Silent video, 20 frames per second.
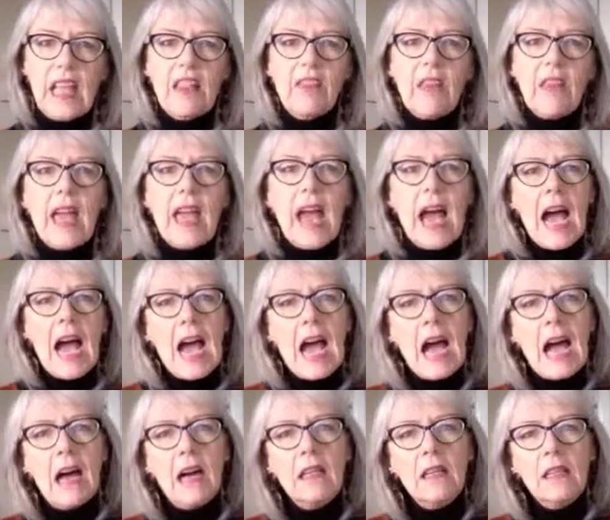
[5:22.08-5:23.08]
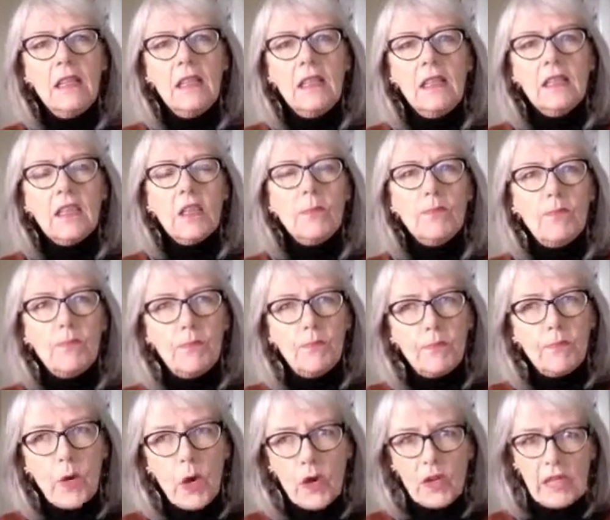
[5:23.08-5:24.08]
They are the
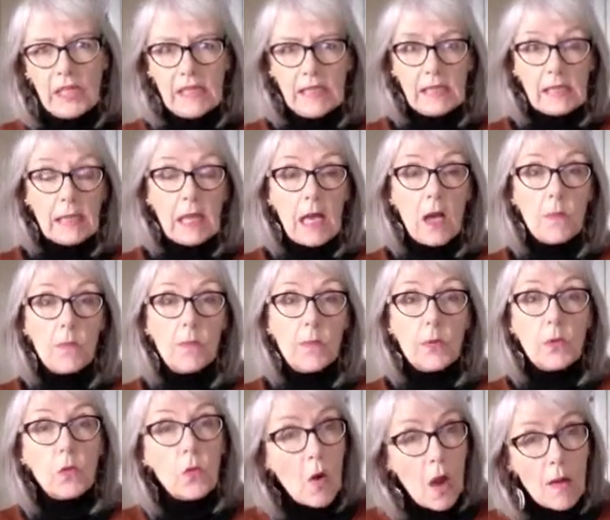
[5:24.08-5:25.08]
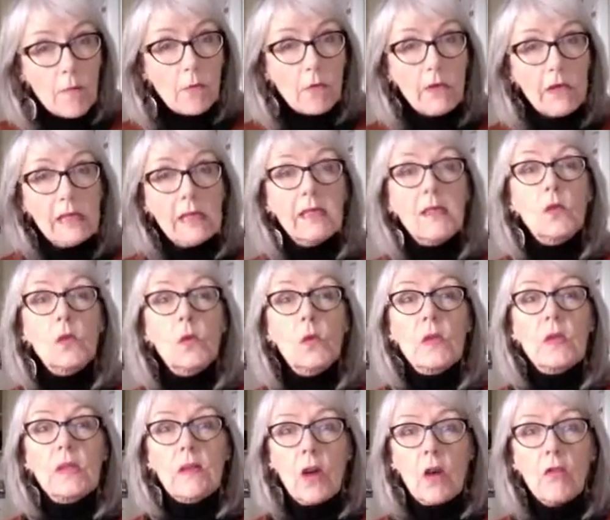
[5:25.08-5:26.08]
body's primary
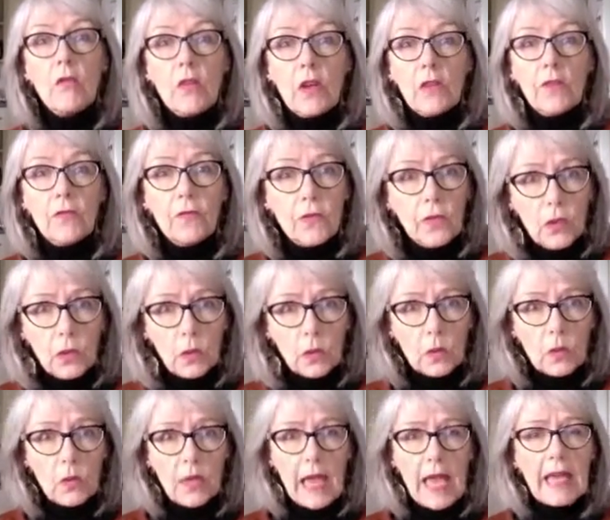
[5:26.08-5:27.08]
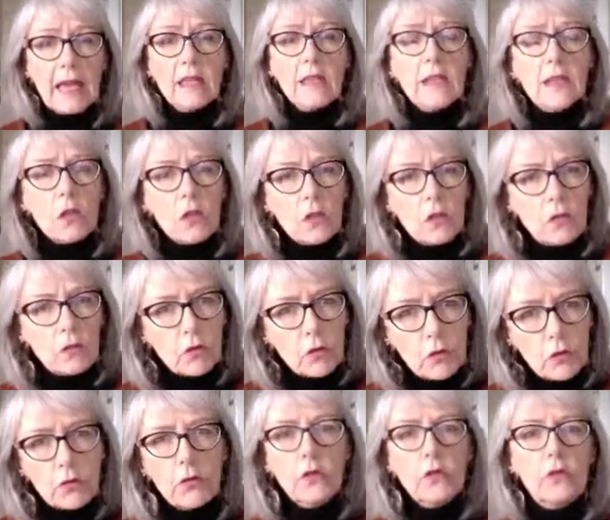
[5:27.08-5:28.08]
source of fuel, and it's
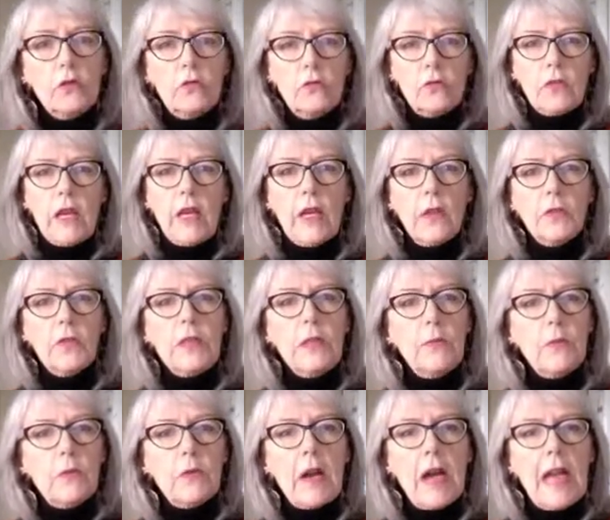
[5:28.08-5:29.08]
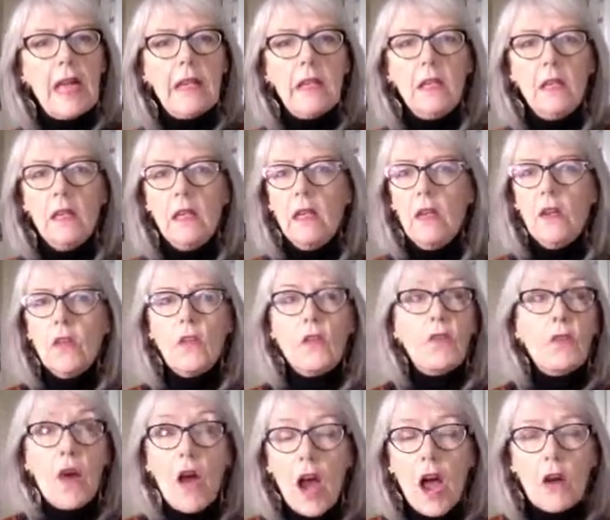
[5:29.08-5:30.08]
crucial for healthy brain,
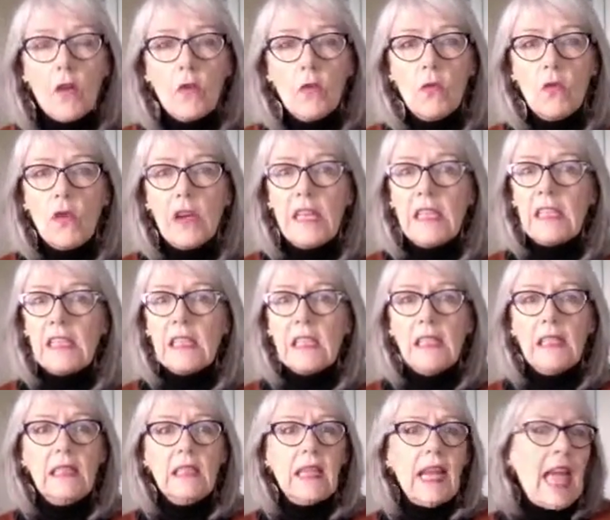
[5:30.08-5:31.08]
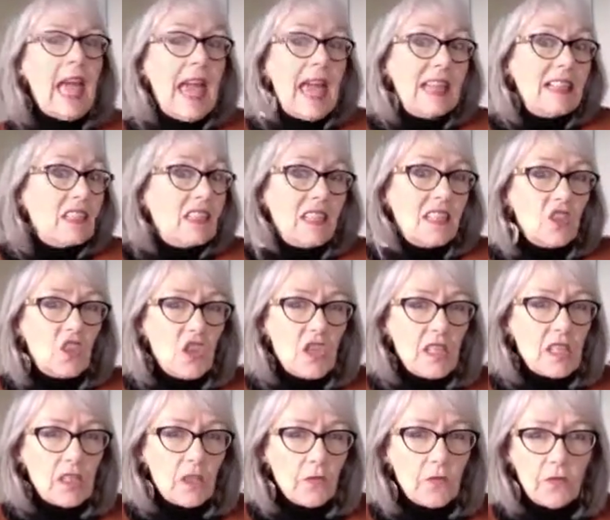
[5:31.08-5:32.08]
thyroid, and
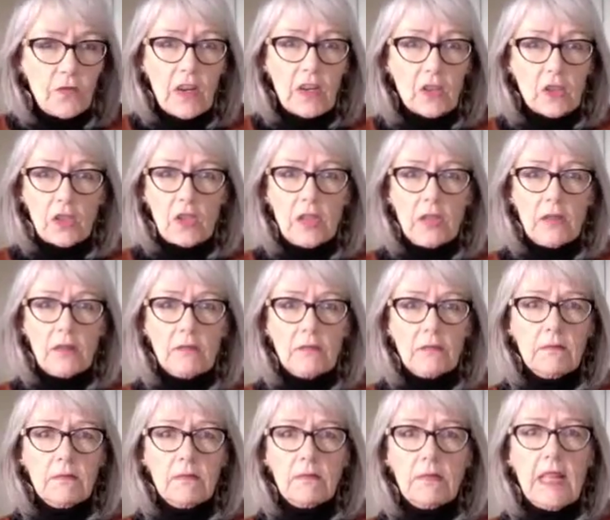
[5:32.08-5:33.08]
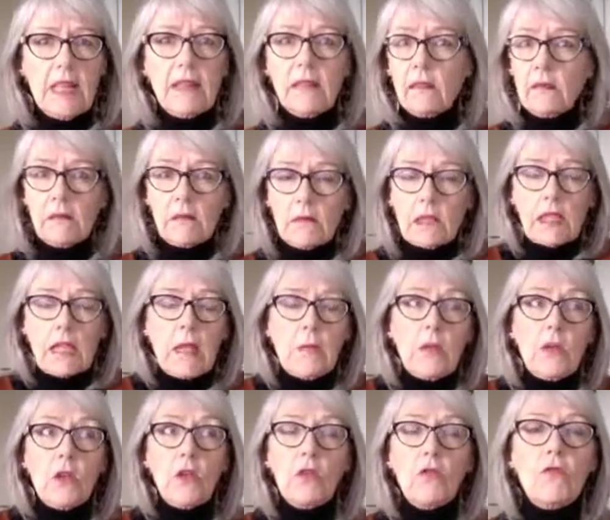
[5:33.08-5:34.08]
digestive function, and
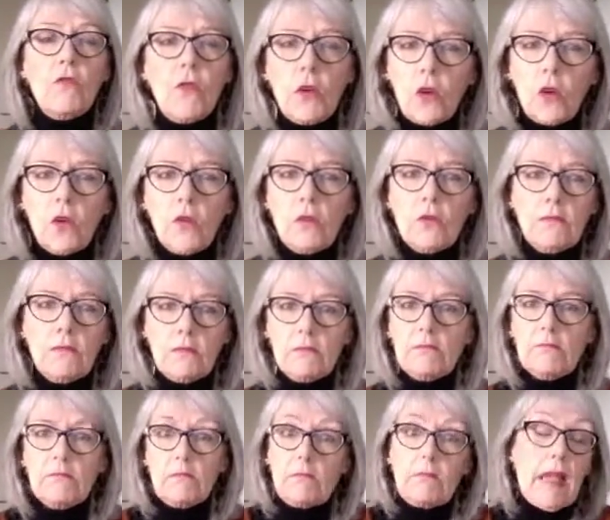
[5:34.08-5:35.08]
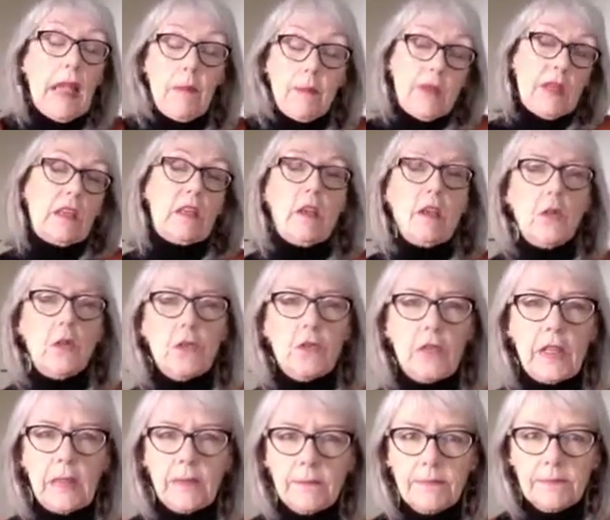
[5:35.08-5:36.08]
keeping you full, happy, and
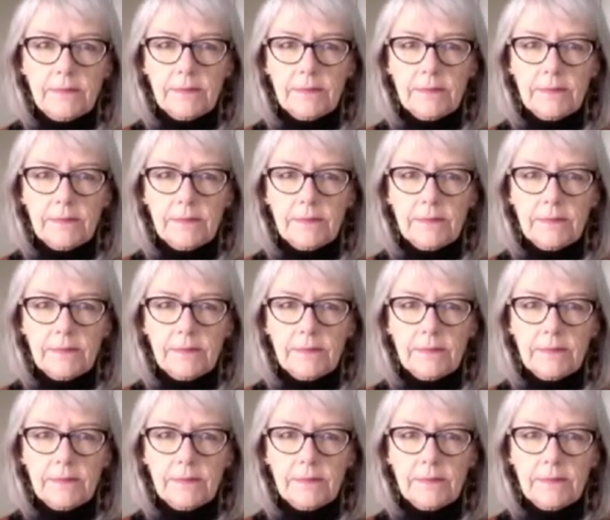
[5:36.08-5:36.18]
healthy.